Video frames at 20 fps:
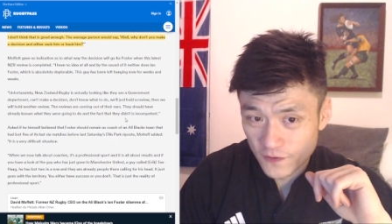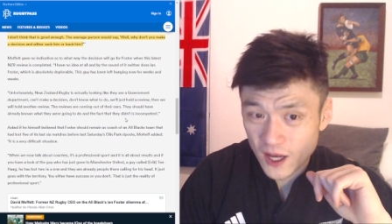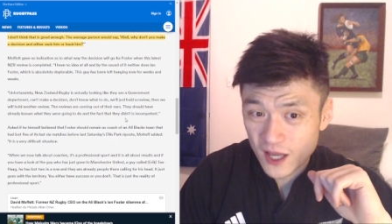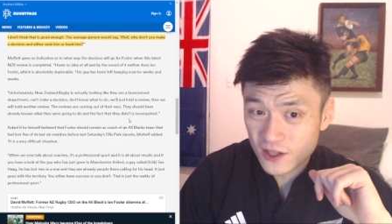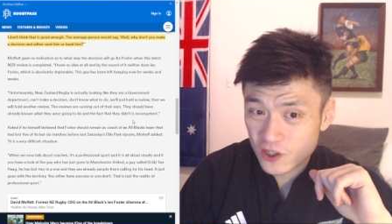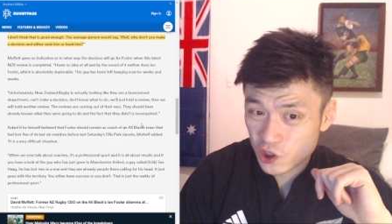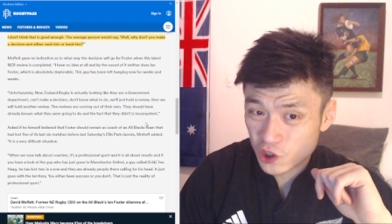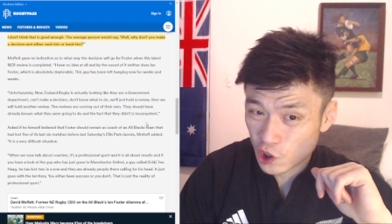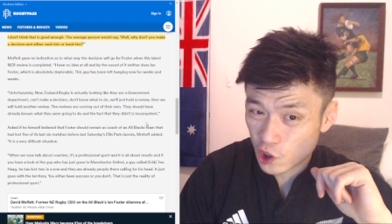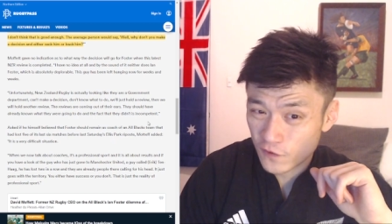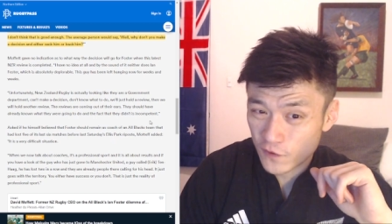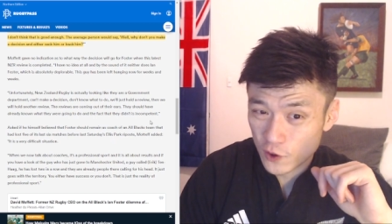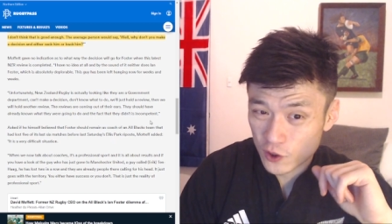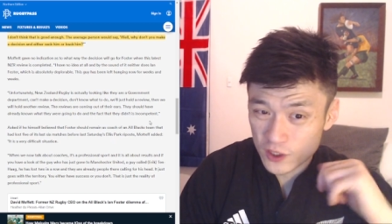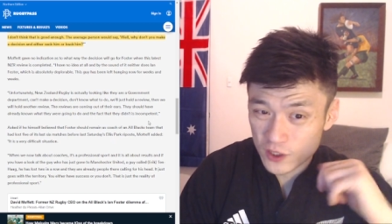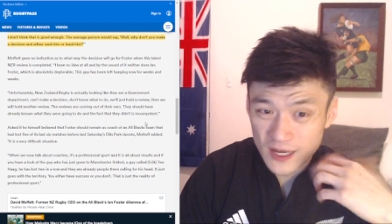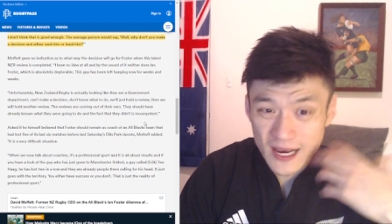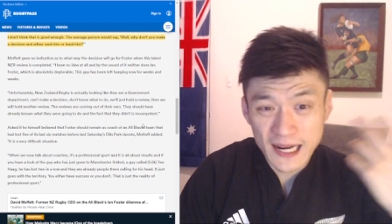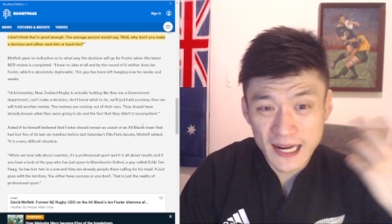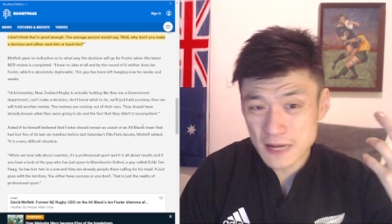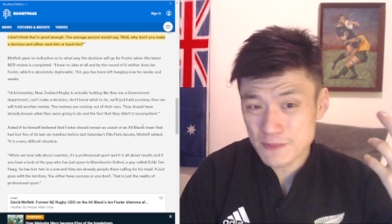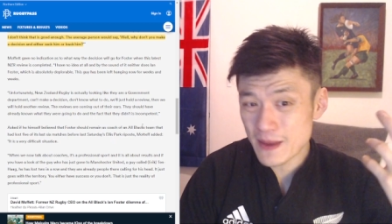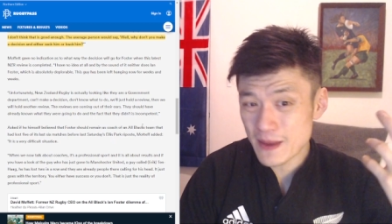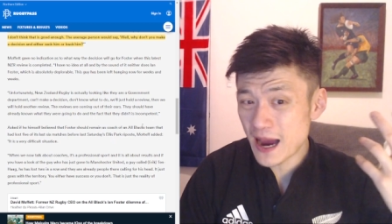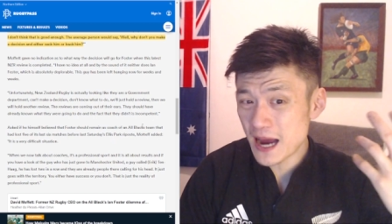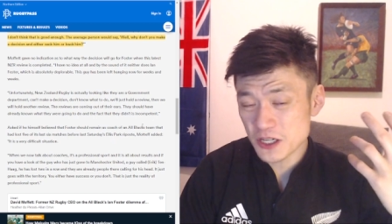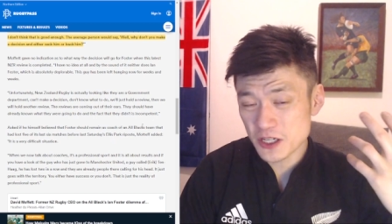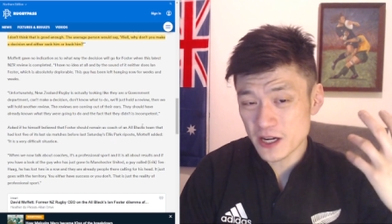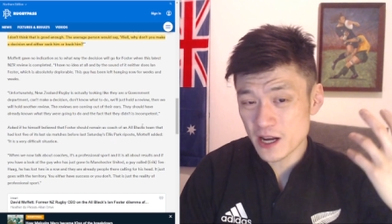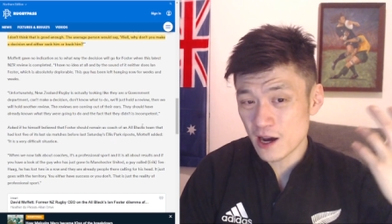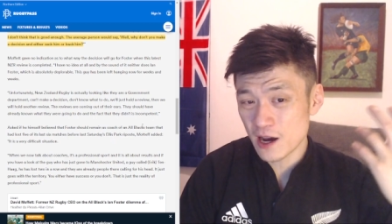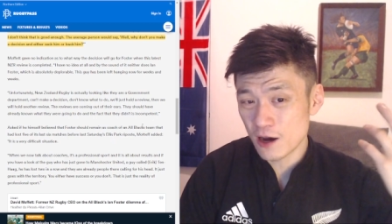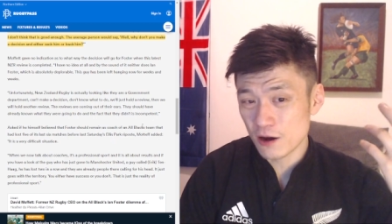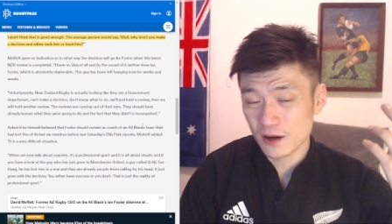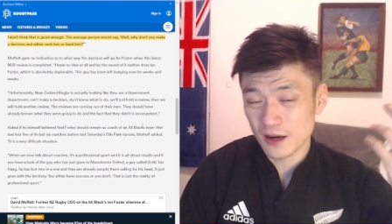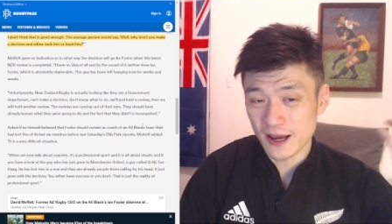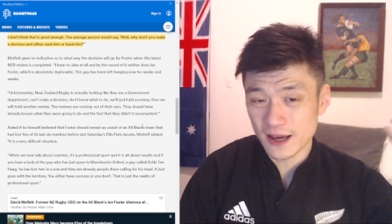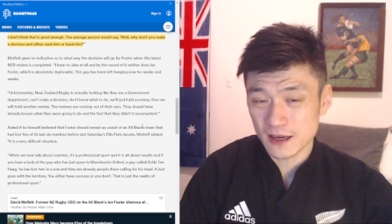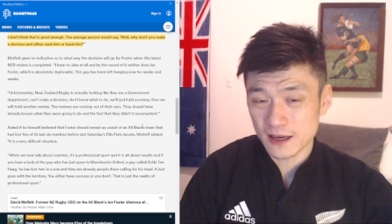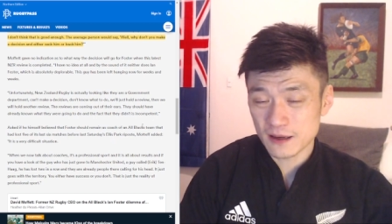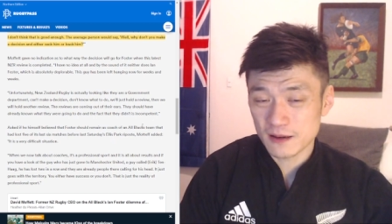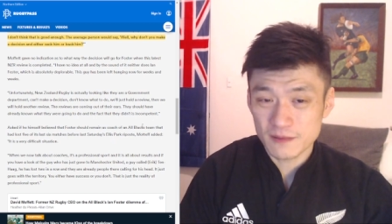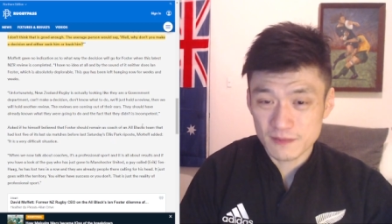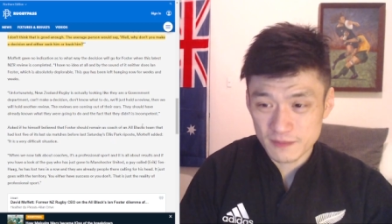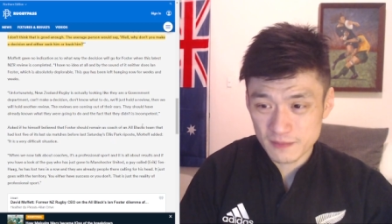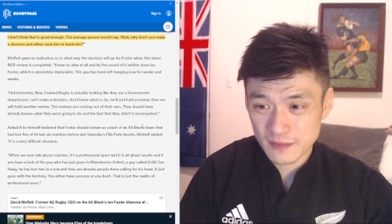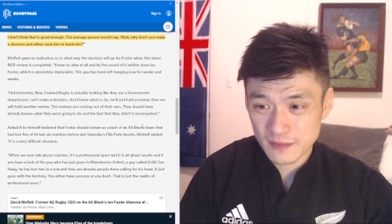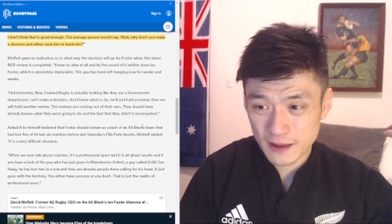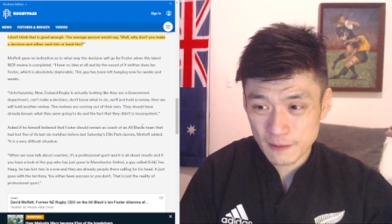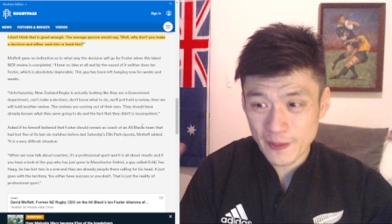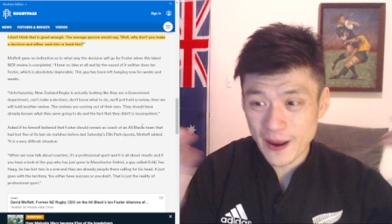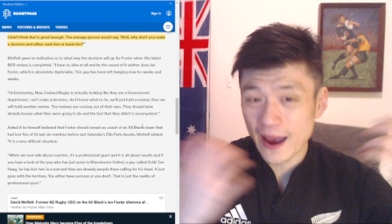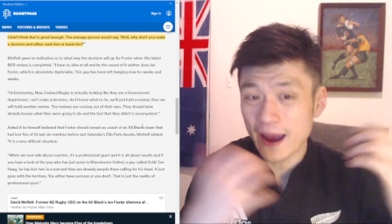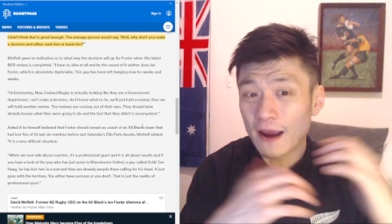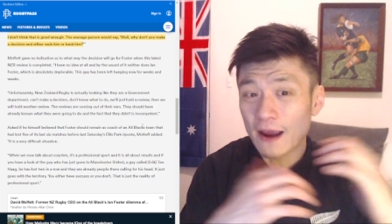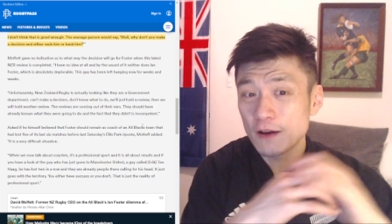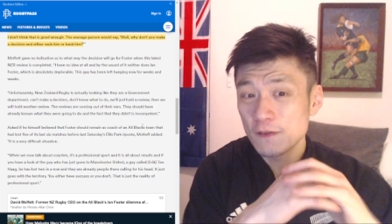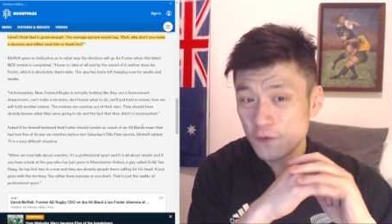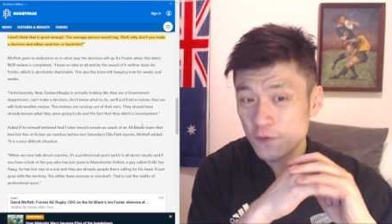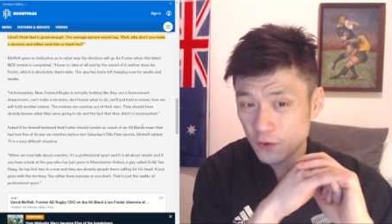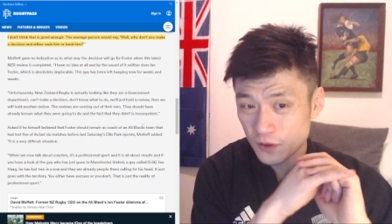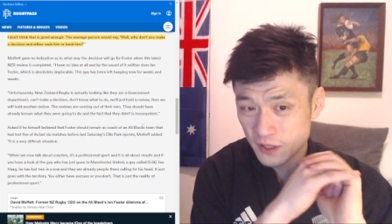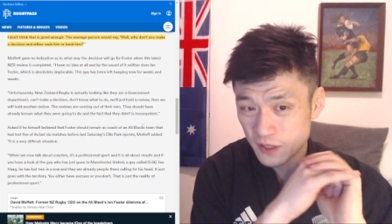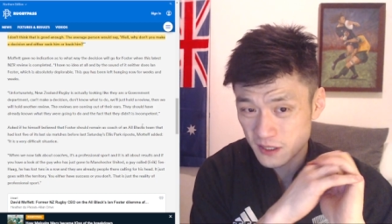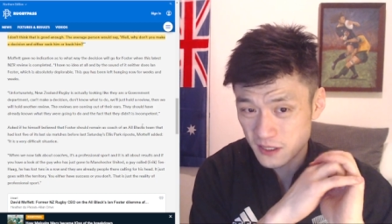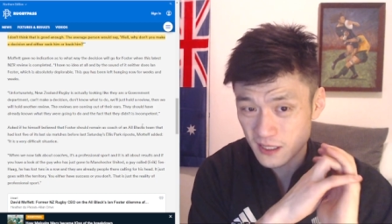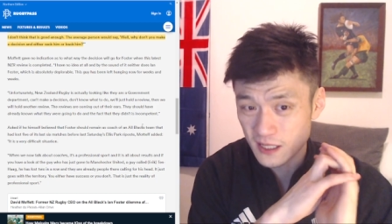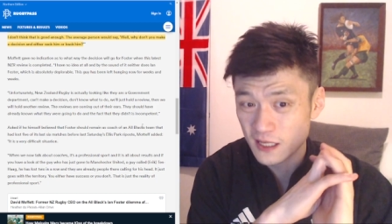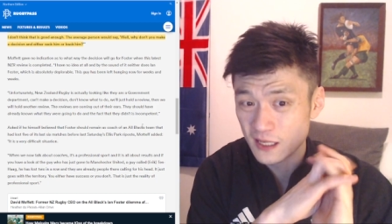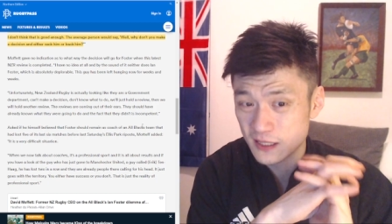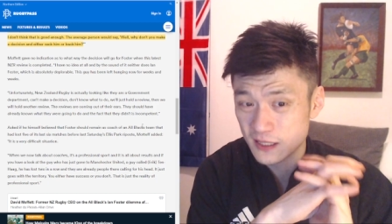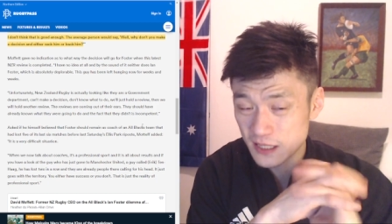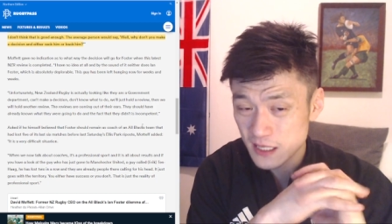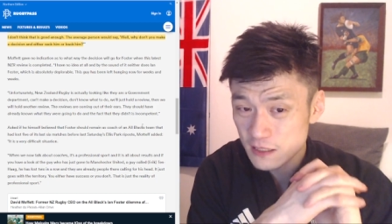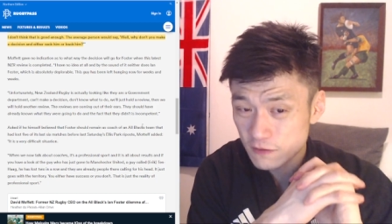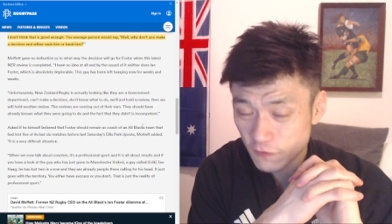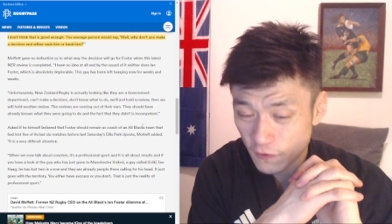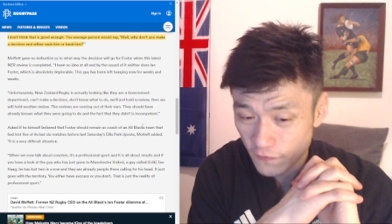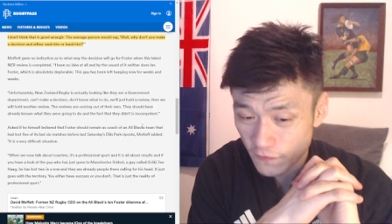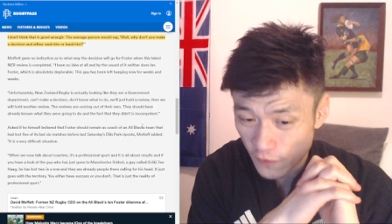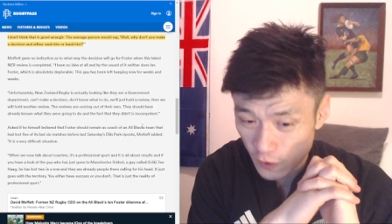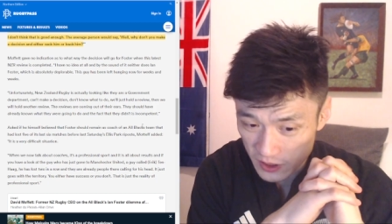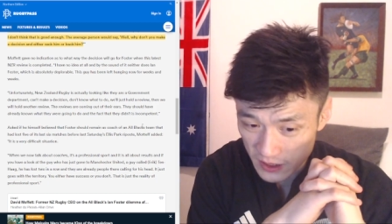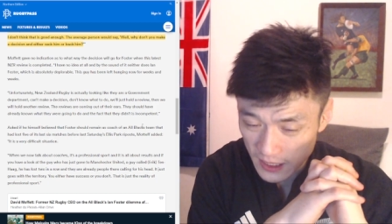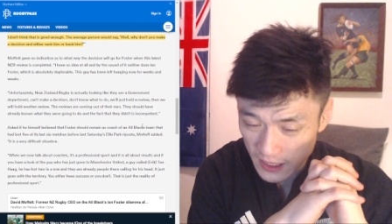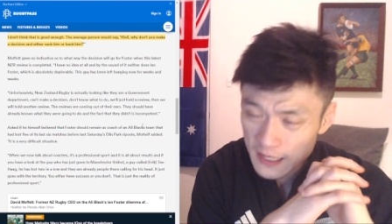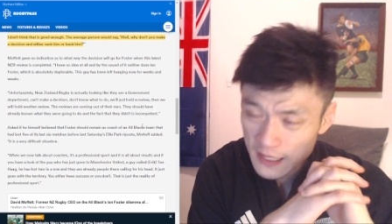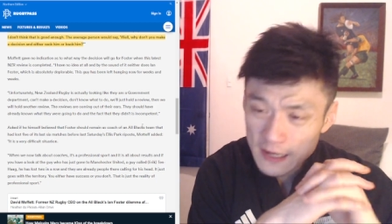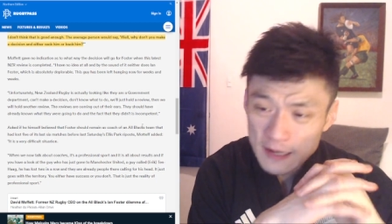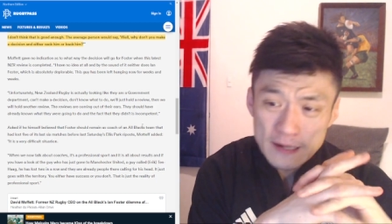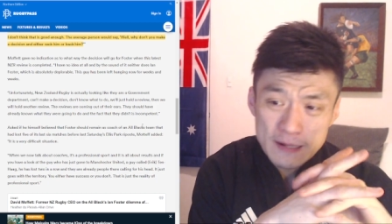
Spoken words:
Sir Fozzie. I can imagine how painful this is for Fozzie,